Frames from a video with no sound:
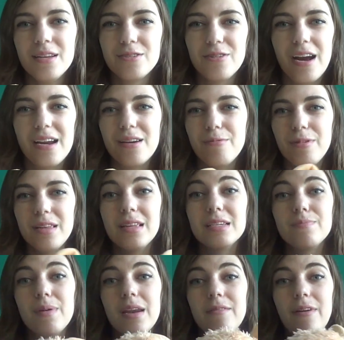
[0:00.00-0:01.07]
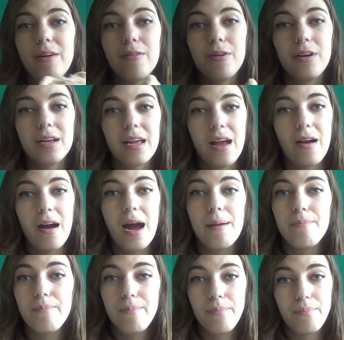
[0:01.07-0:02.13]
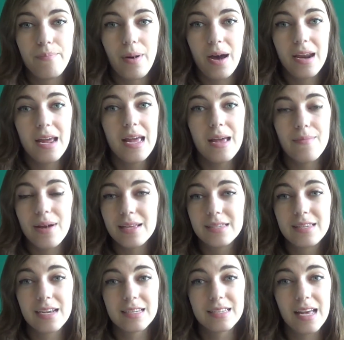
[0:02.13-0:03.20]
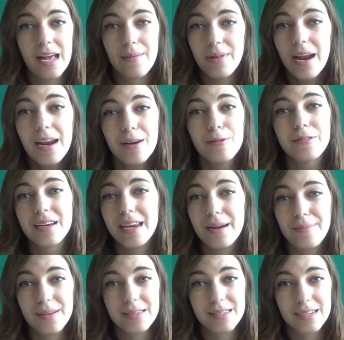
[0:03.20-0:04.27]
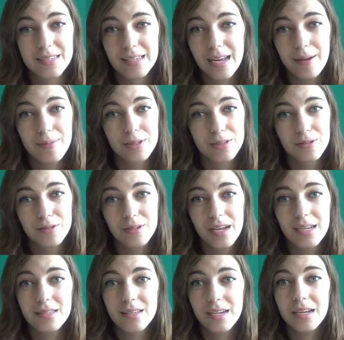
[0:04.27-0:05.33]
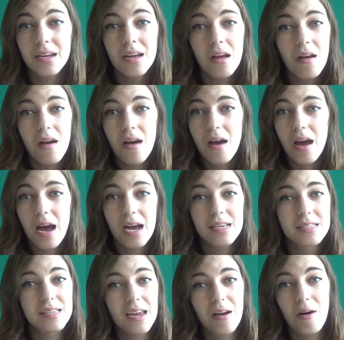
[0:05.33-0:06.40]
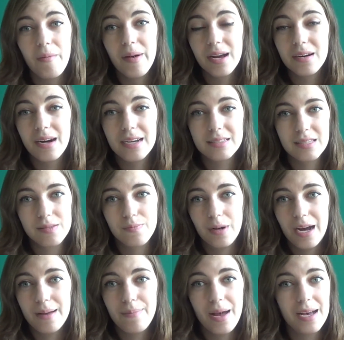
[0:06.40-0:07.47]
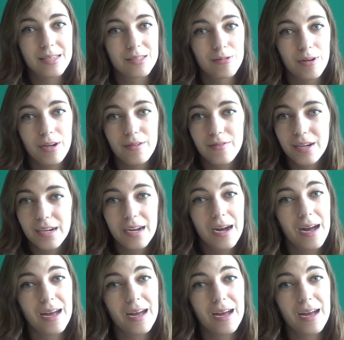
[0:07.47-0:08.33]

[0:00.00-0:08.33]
trying to win this bid if I really care. I bought him at 6 a.m. and I don't get up at 6 a.m. on school days. Like, I set all my classes past 12. Like,